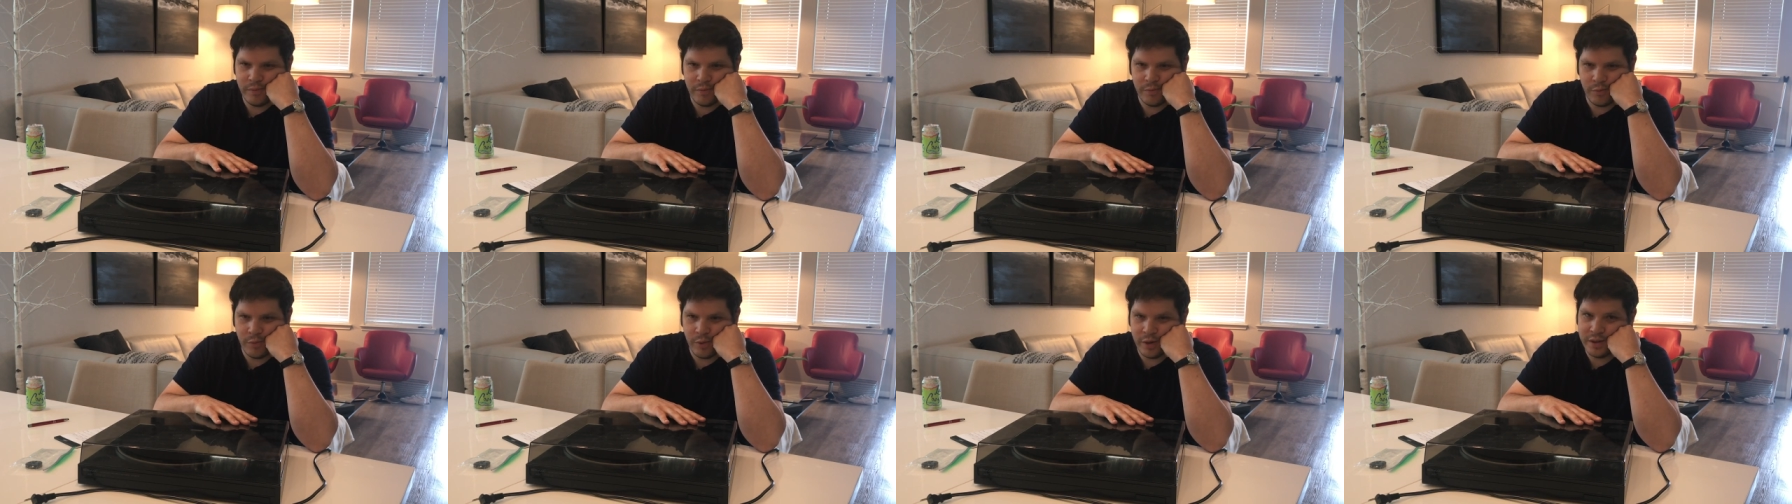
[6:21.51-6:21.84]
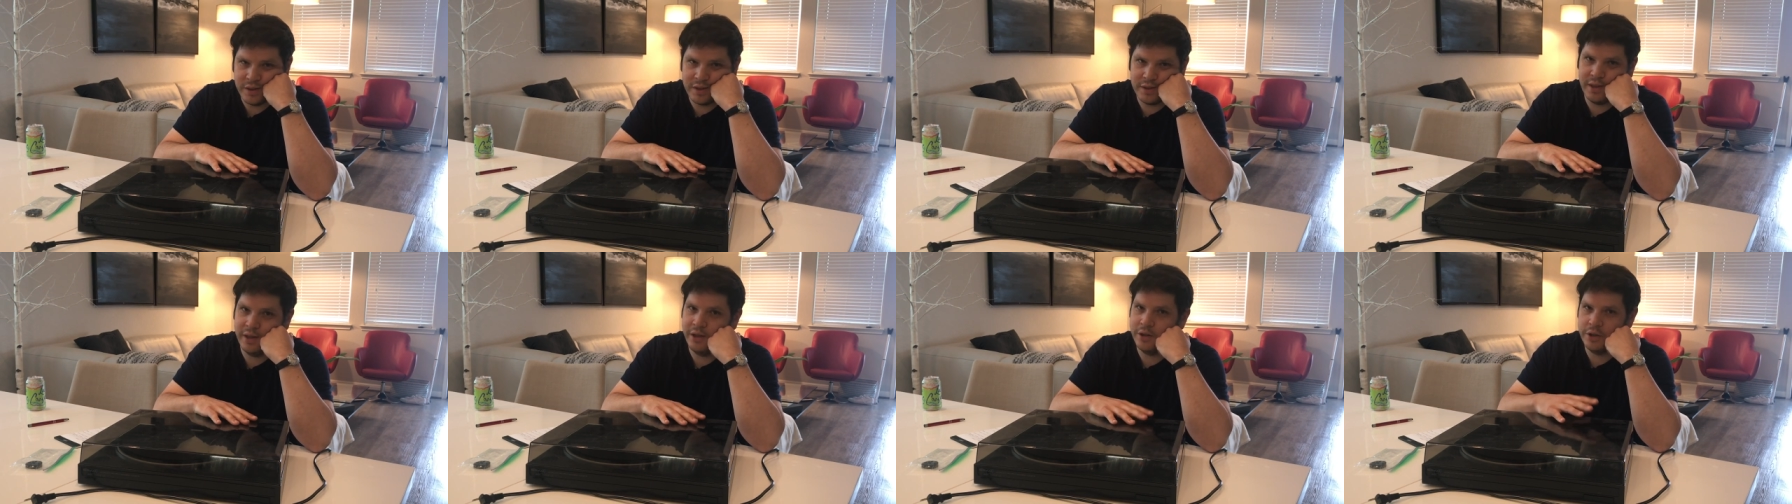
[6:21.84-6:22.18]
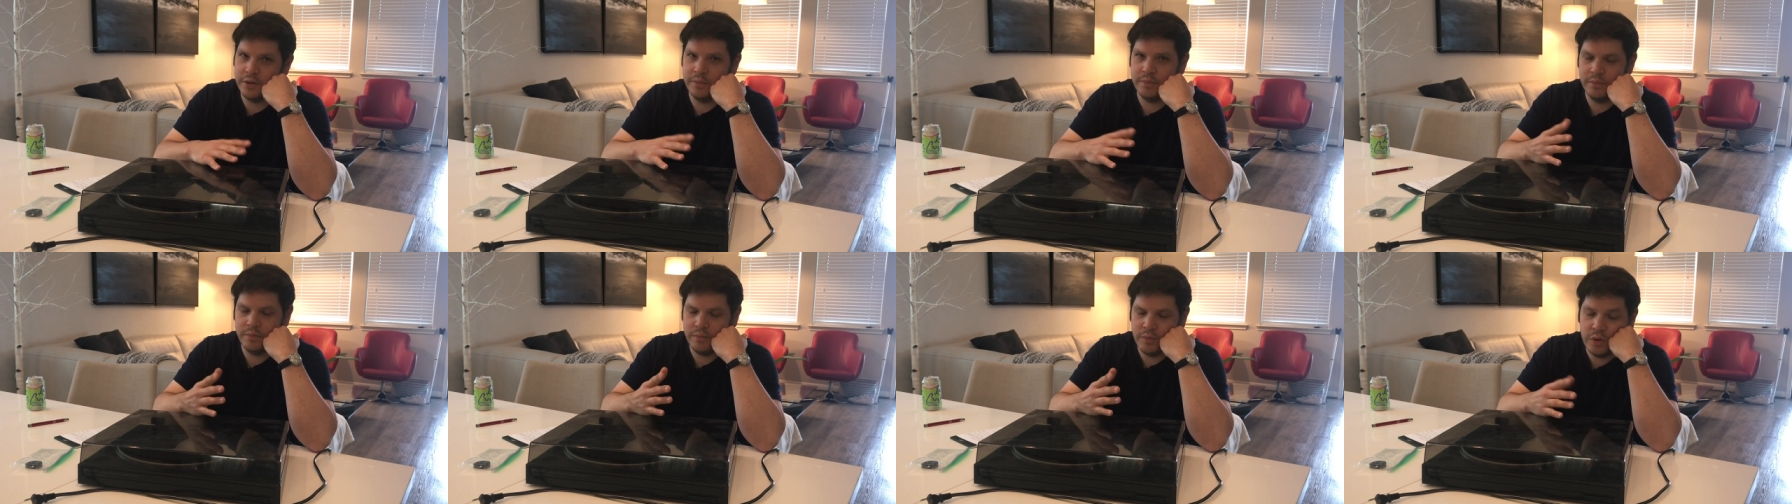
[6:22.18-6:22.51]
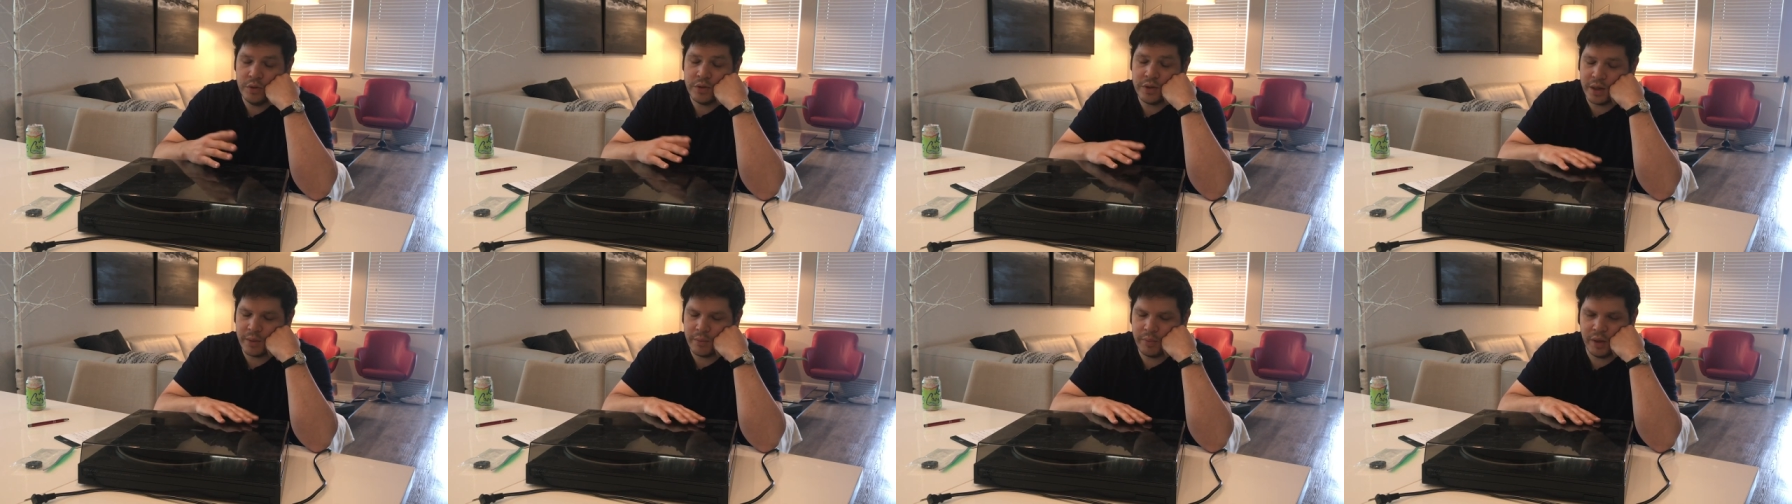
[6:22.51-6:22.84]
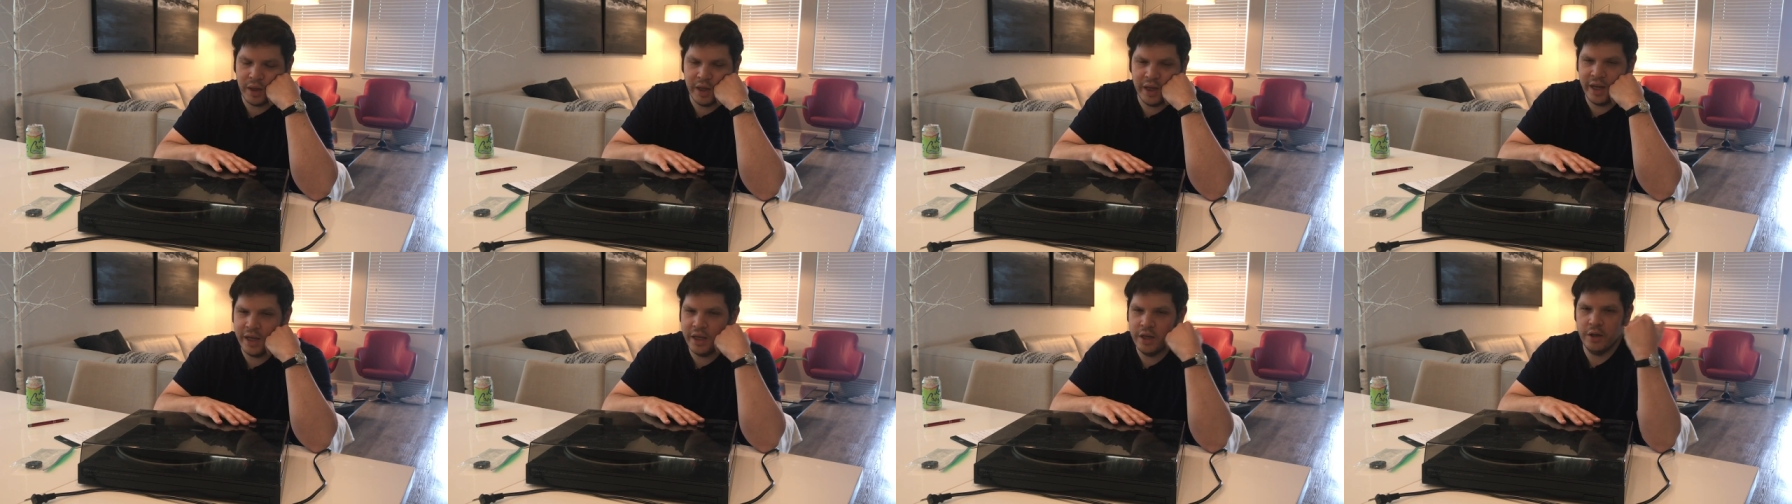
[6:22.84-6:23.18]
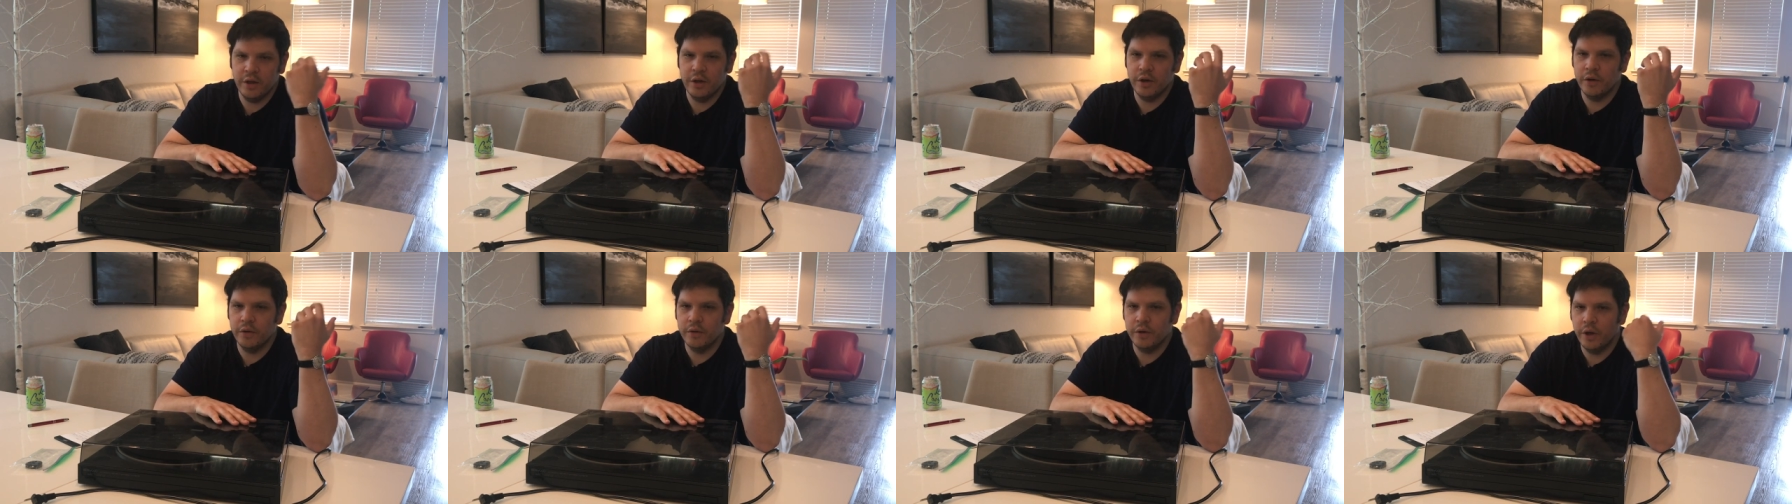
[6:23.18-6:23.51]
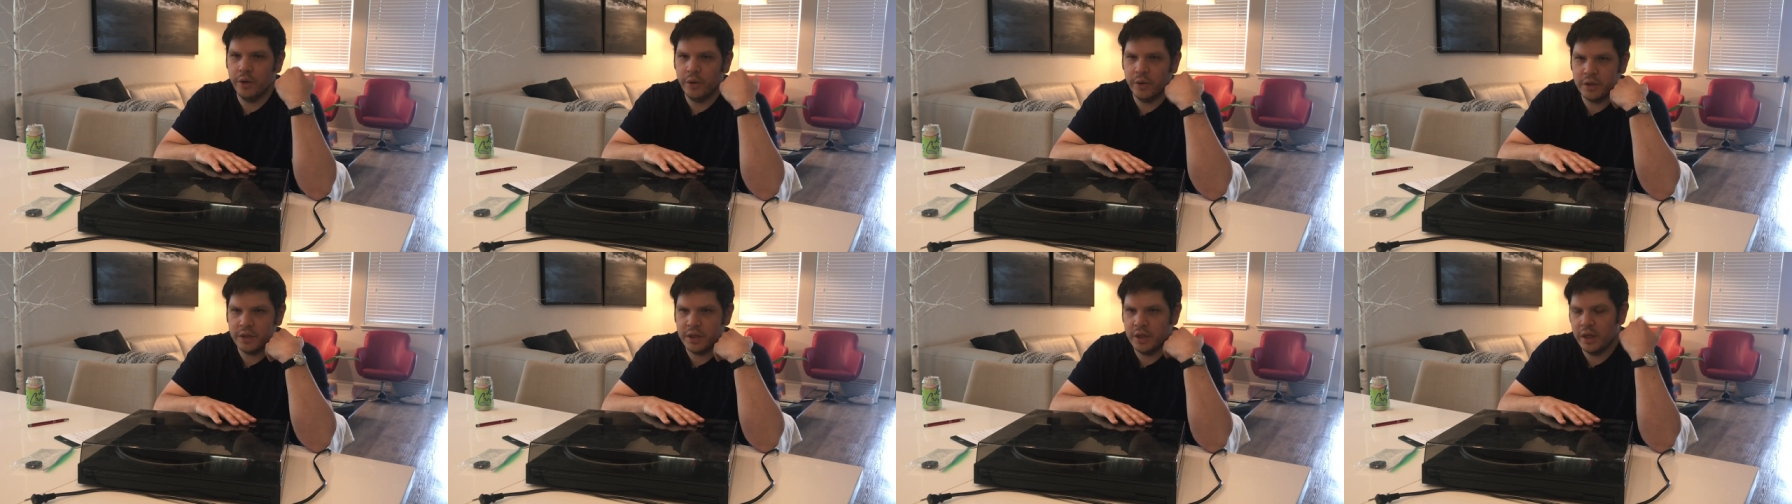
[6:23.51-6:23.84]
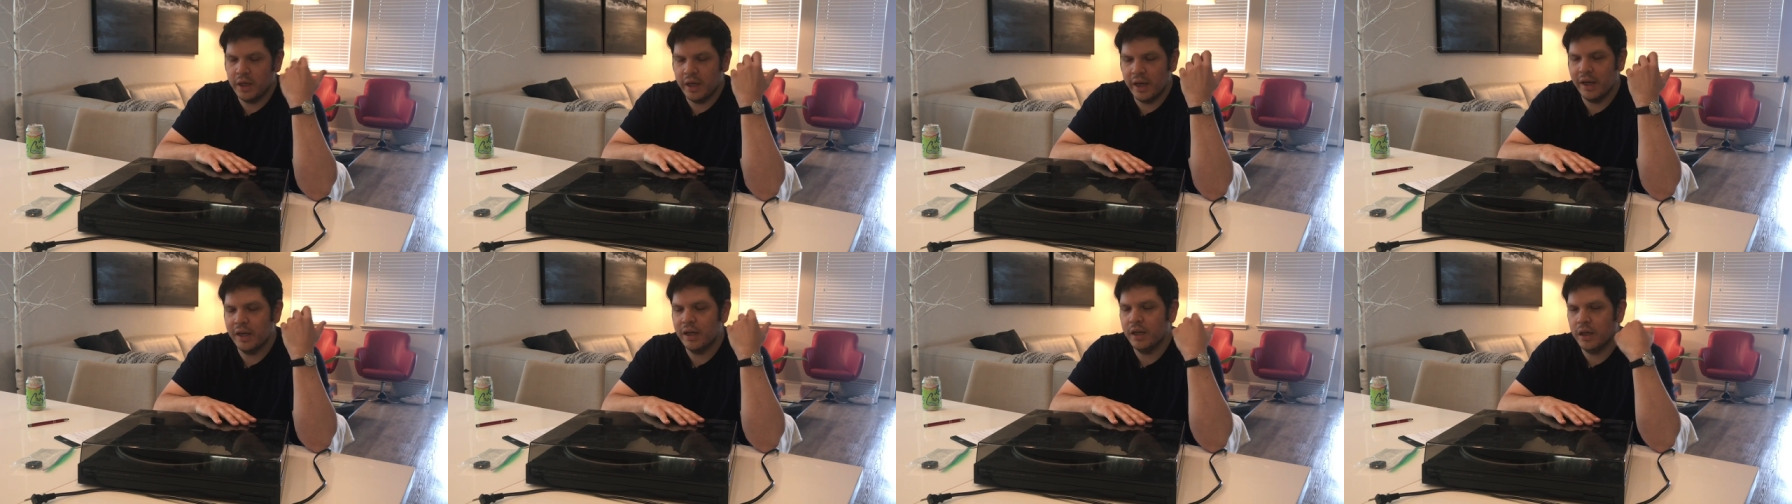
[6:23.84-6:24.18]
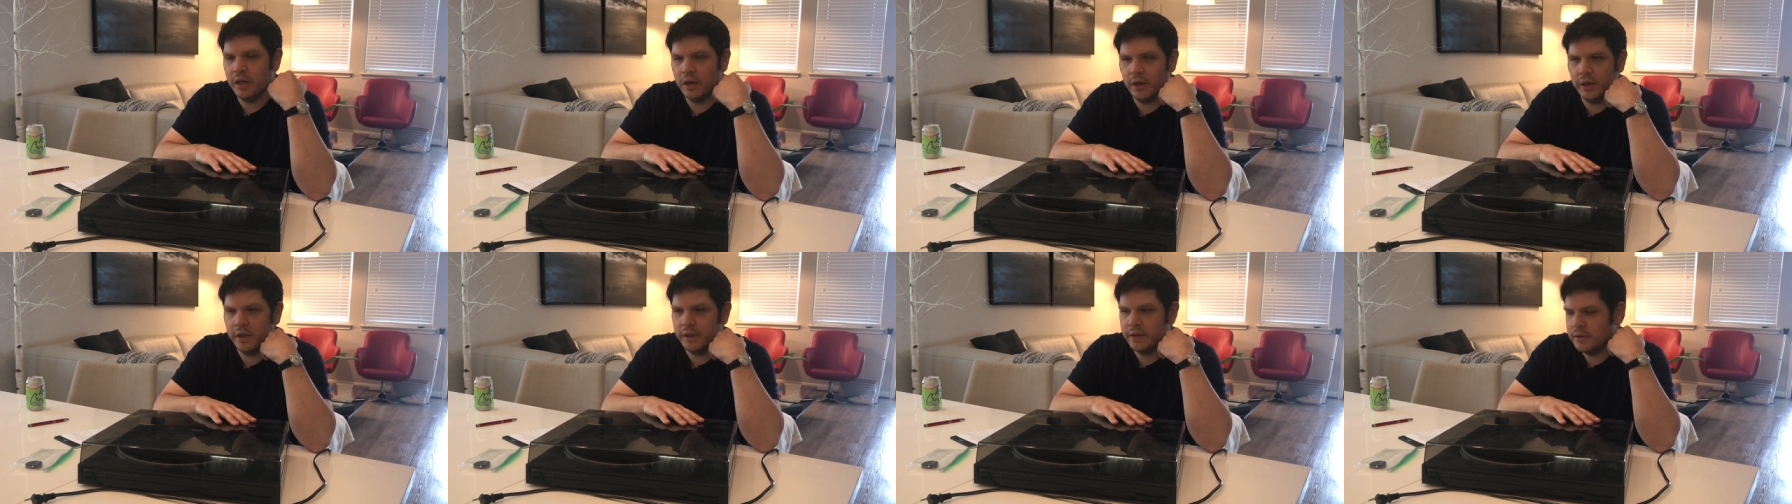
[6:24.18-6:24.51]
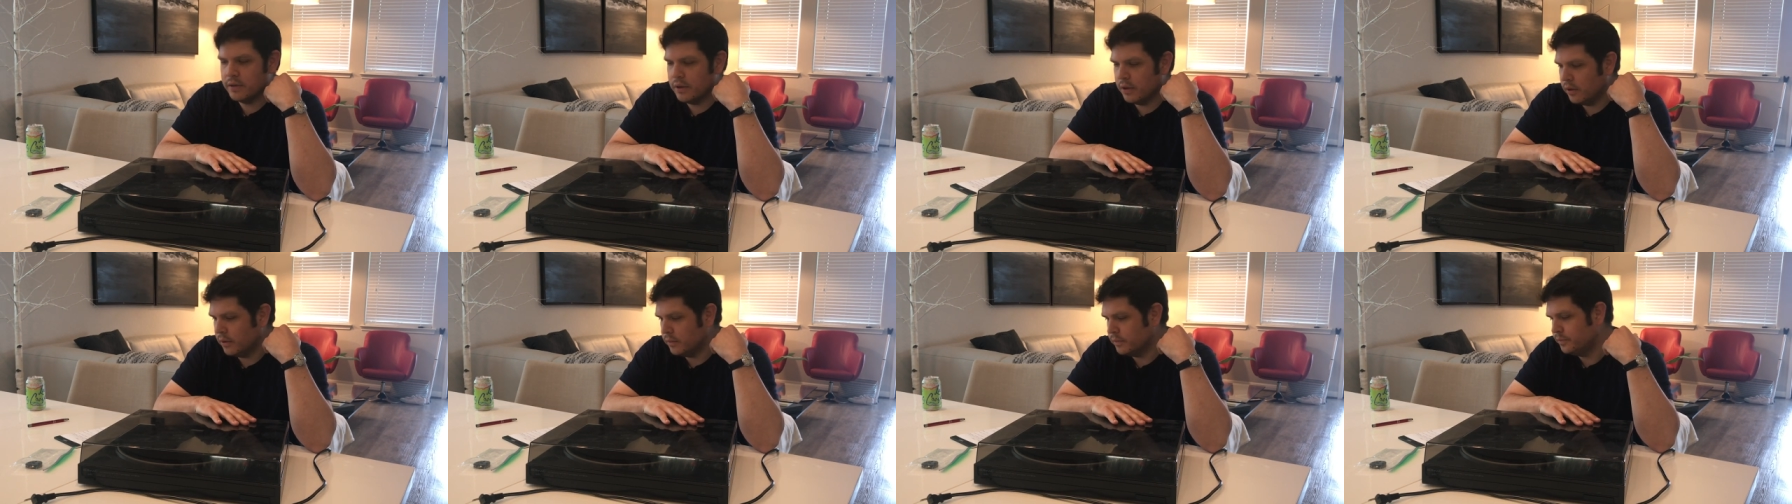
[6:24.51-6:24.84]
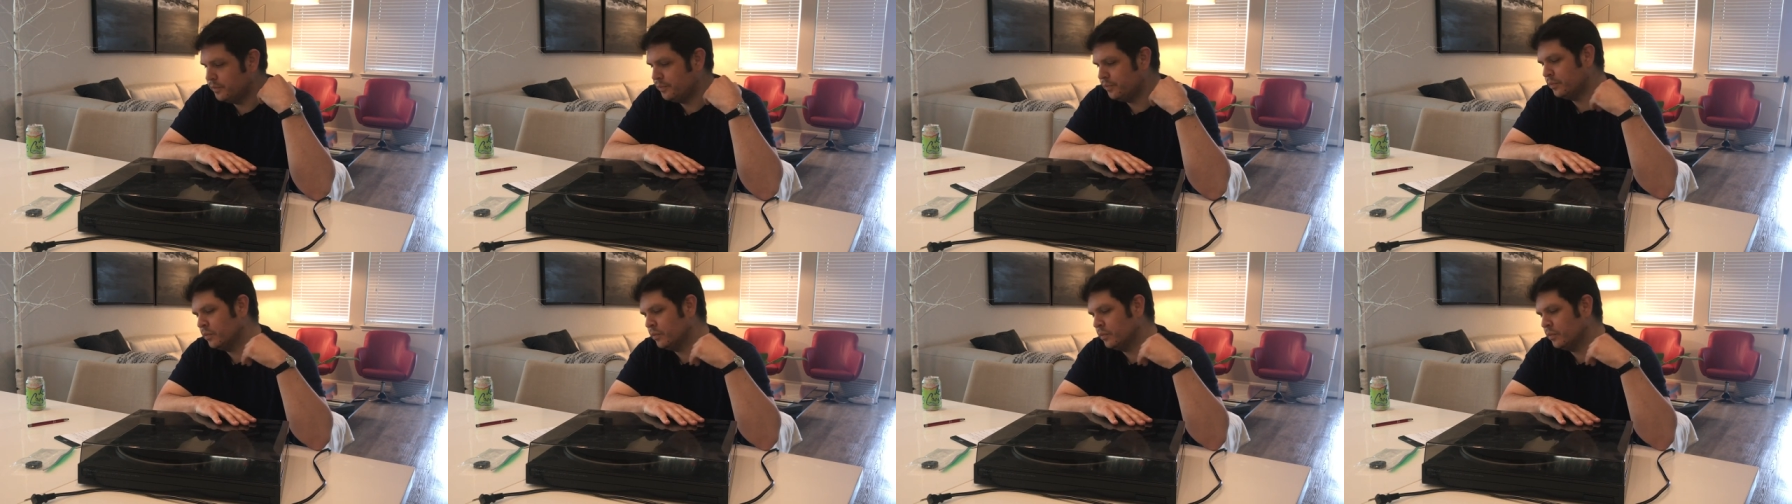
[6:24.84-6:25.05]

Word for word: once there's music playing, you don't notice it, you can't hear it, so